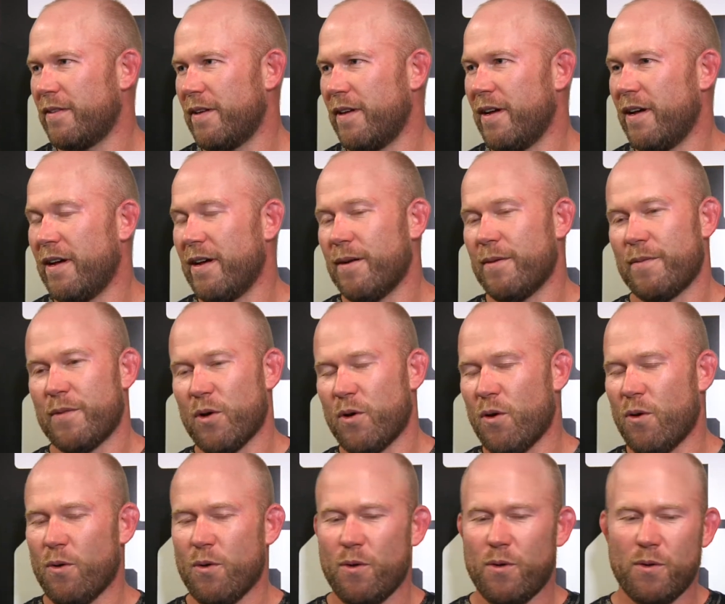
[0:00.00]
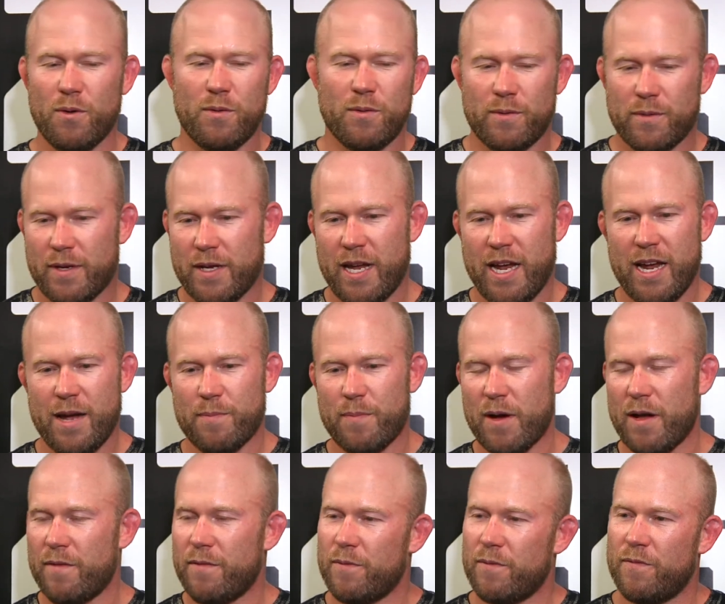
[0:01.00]
The whole camp,
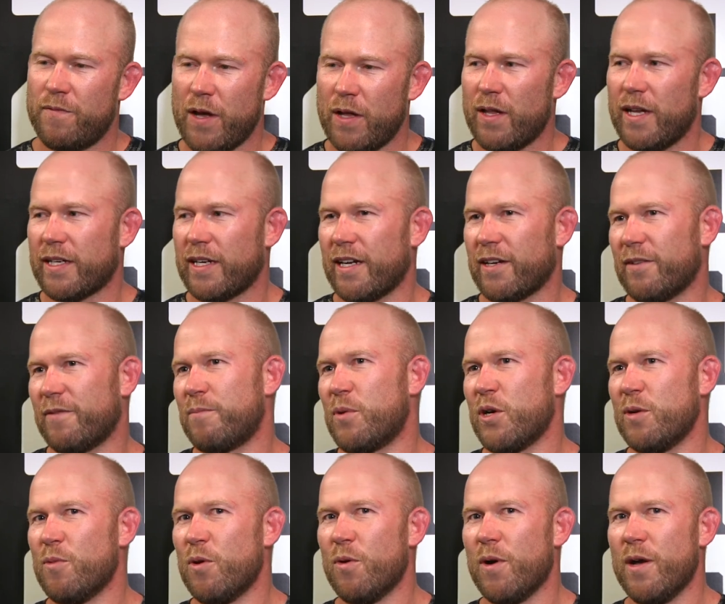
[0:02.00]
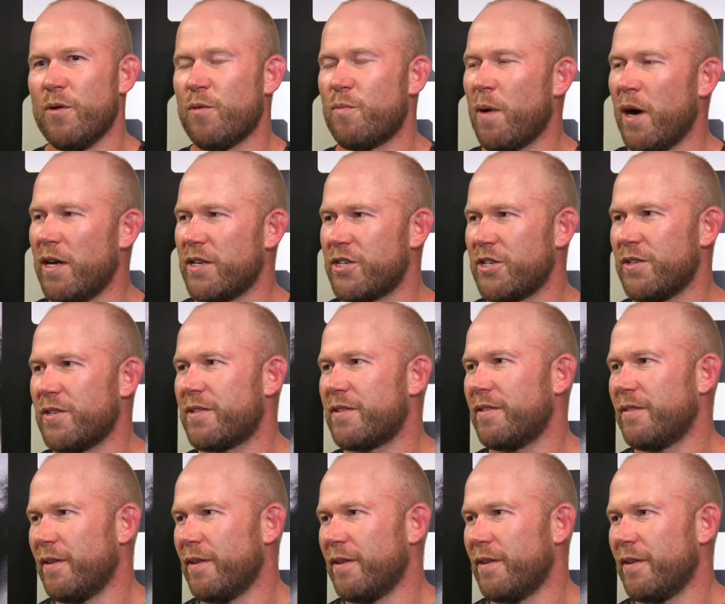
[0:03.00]
I felt like I could put him away with punches.